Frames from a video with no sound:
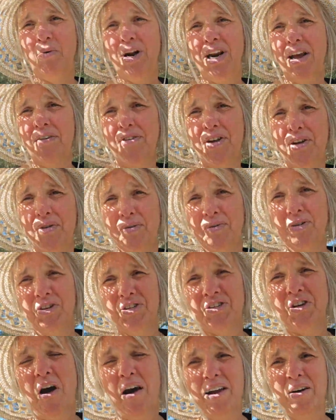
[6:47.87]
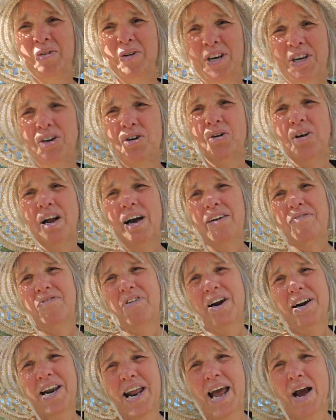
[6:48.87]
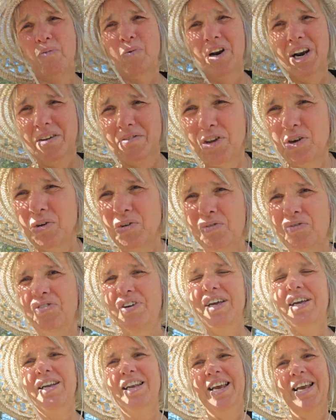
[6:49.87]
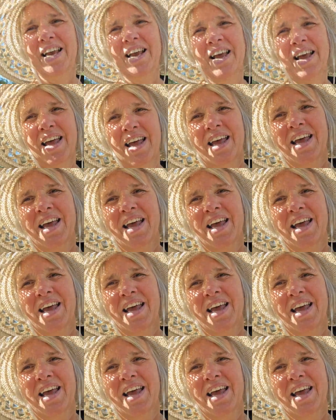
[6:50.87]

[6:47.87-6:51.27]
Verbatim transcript: whatever is going on in your life right now, whatever you're feeling,